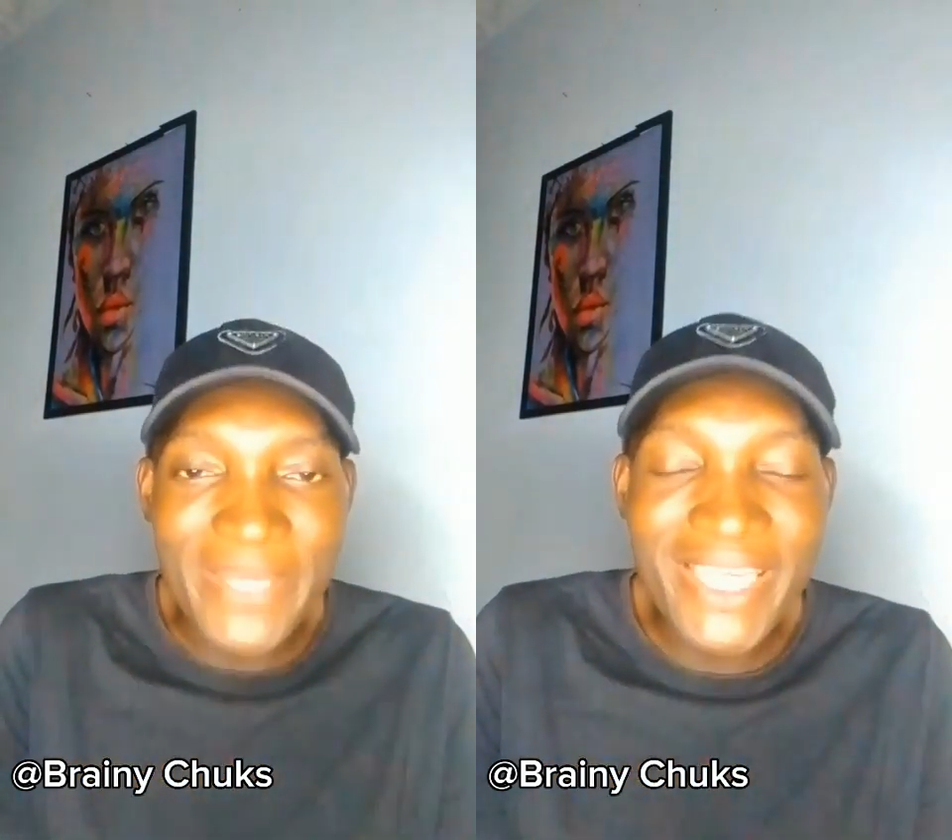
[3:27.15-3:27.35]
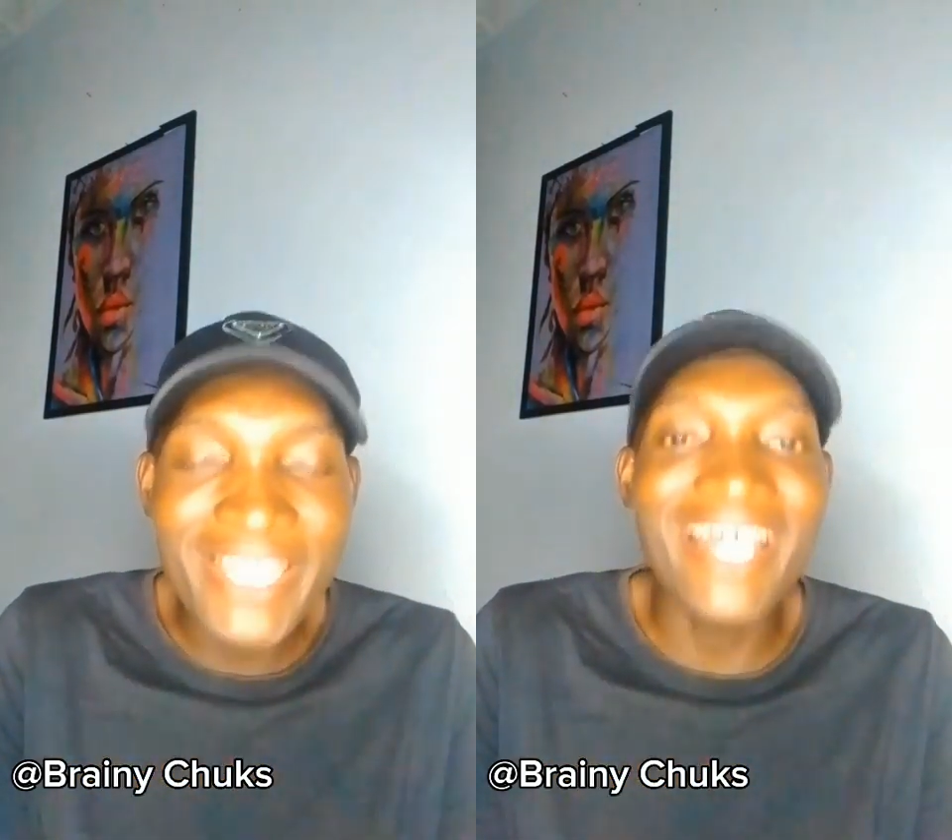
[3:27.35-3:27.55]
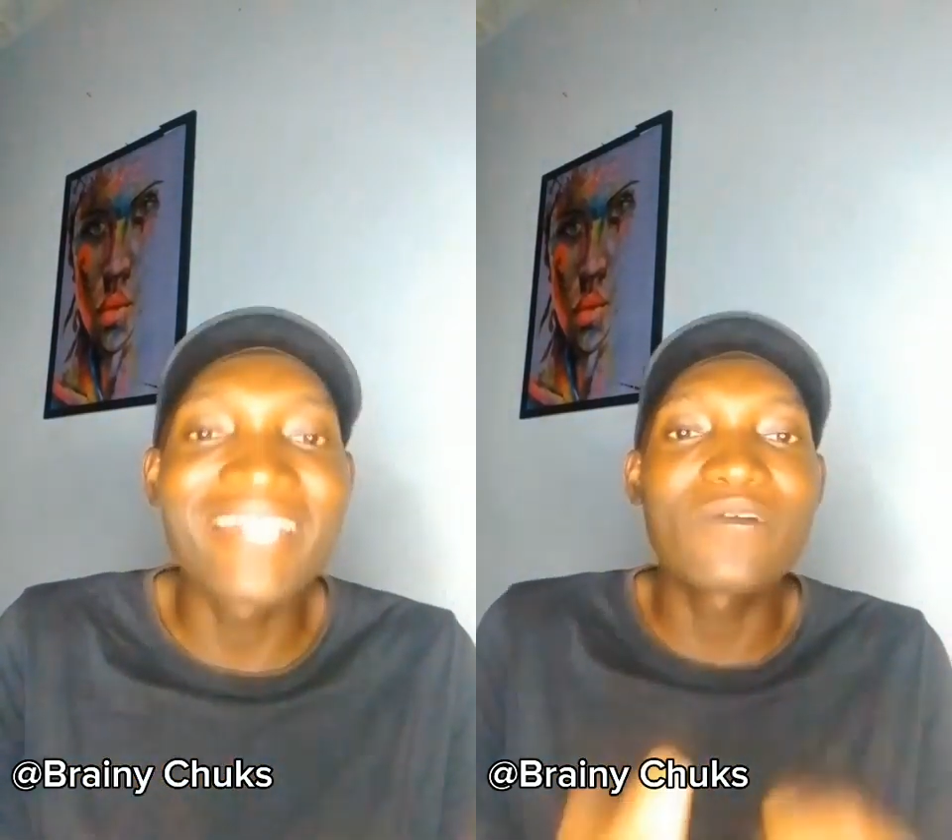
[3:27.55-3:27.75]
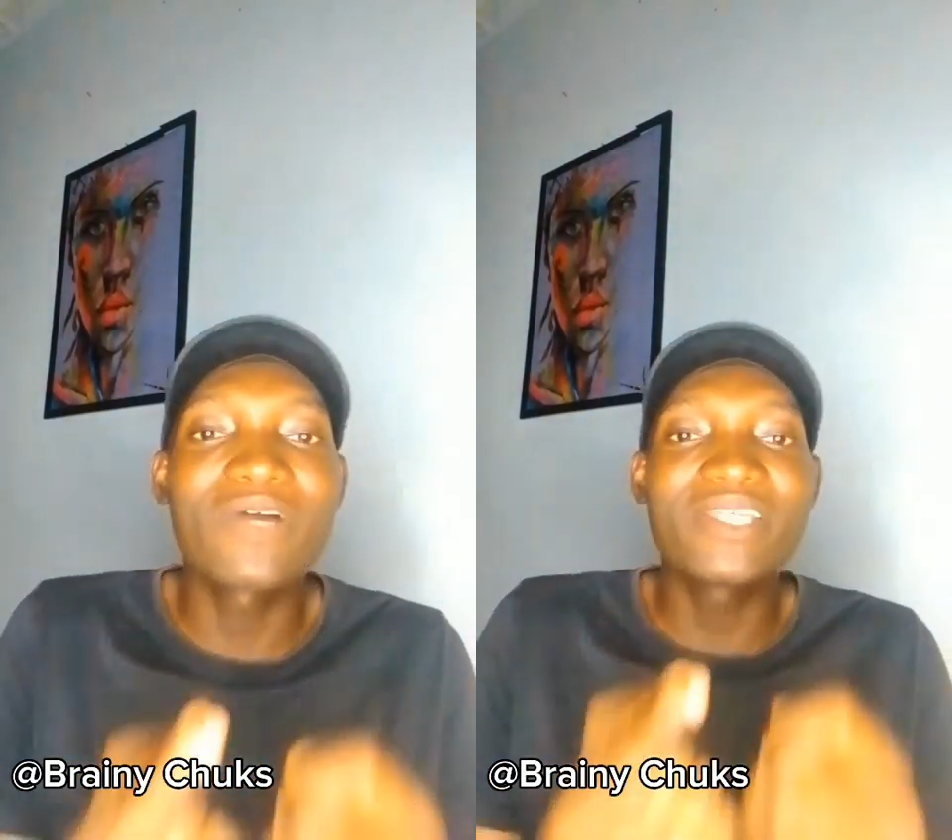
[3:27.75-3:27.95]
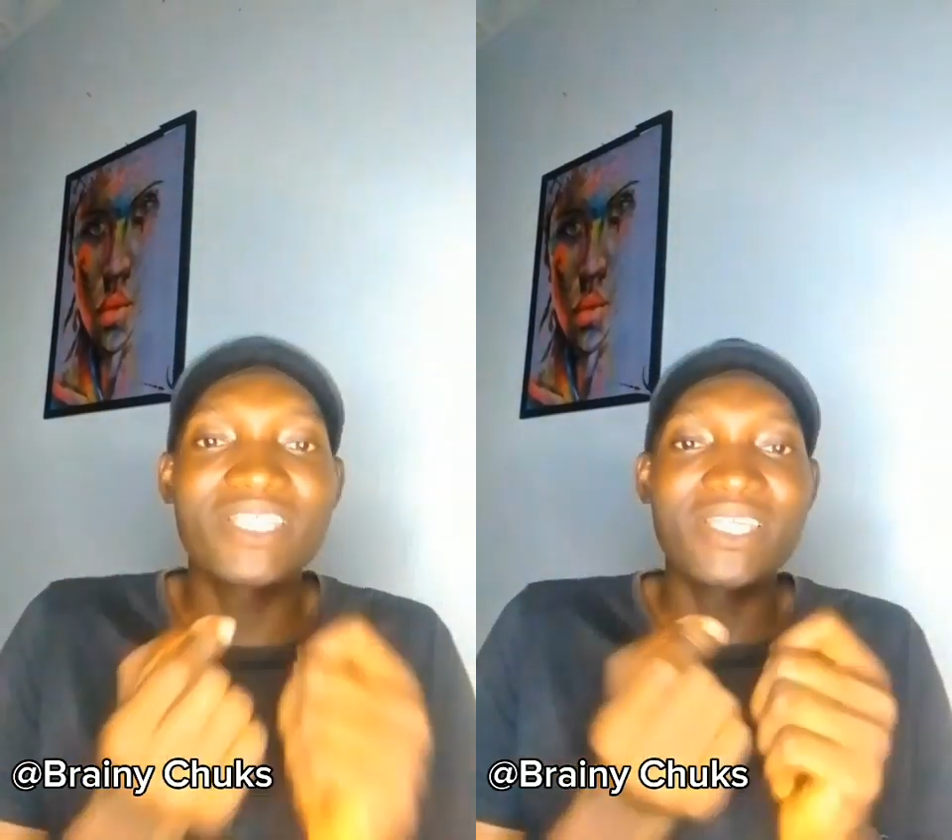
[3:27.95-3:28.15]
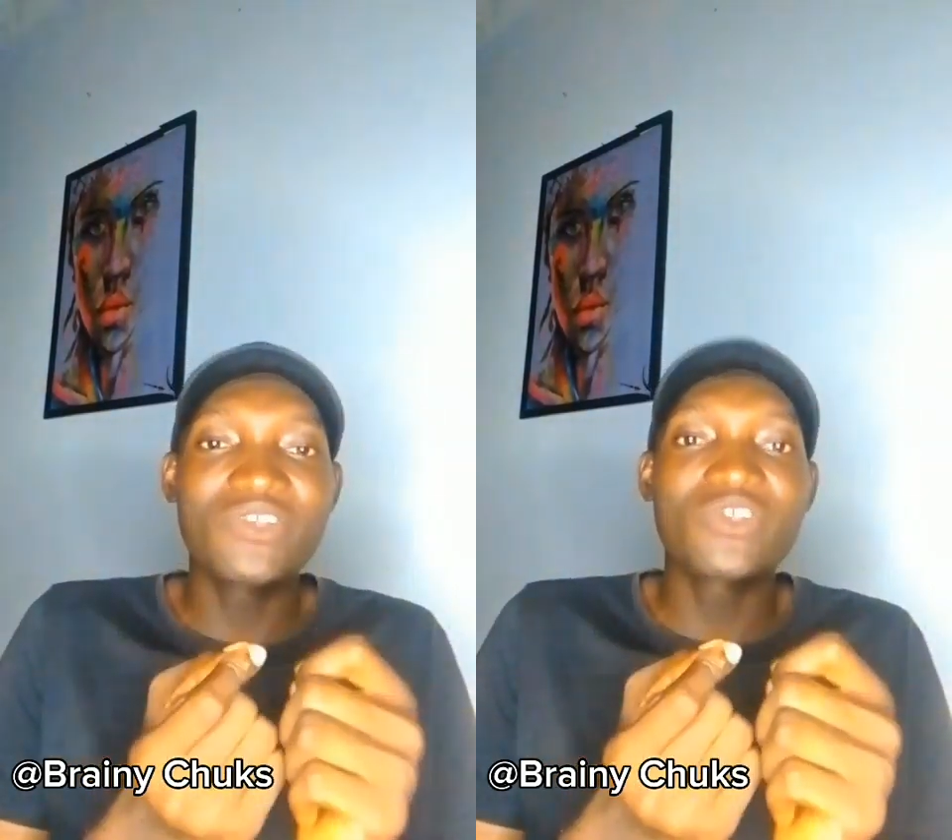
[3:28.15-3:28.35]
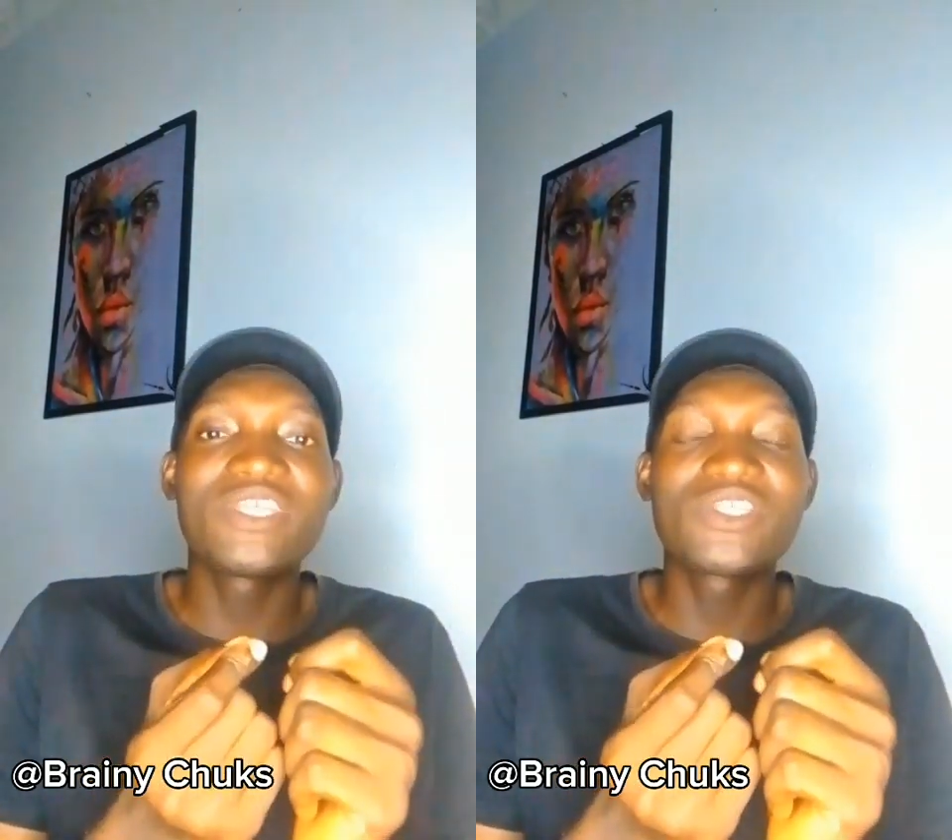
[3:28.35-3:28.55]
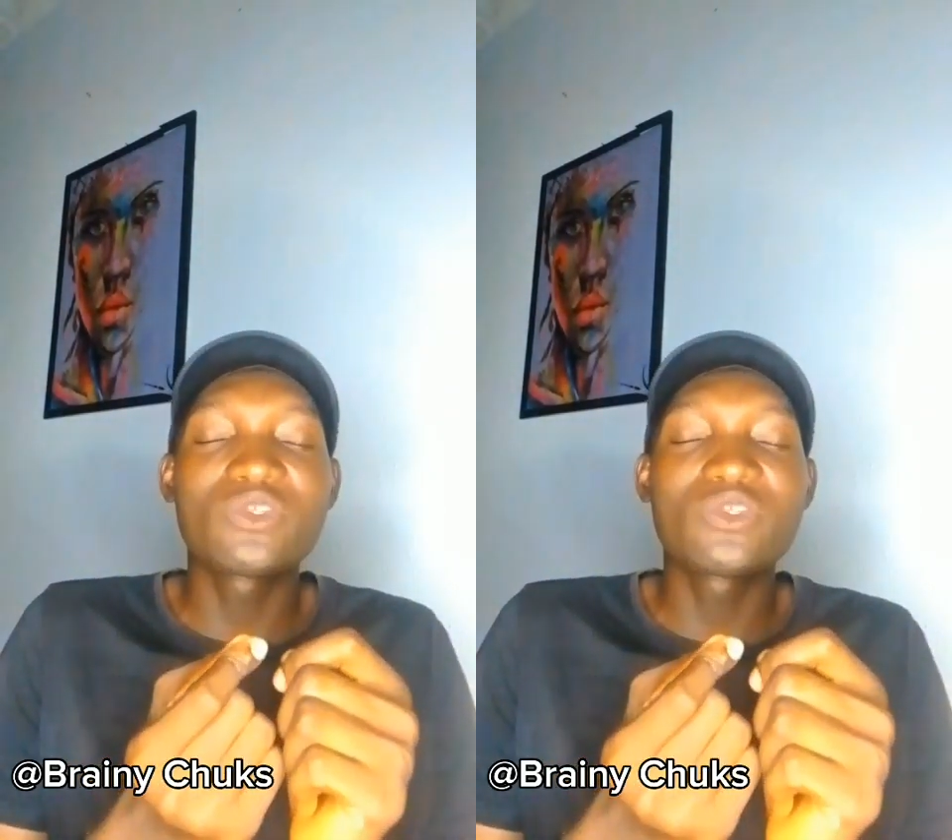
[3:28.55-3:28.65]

Benin and our generation is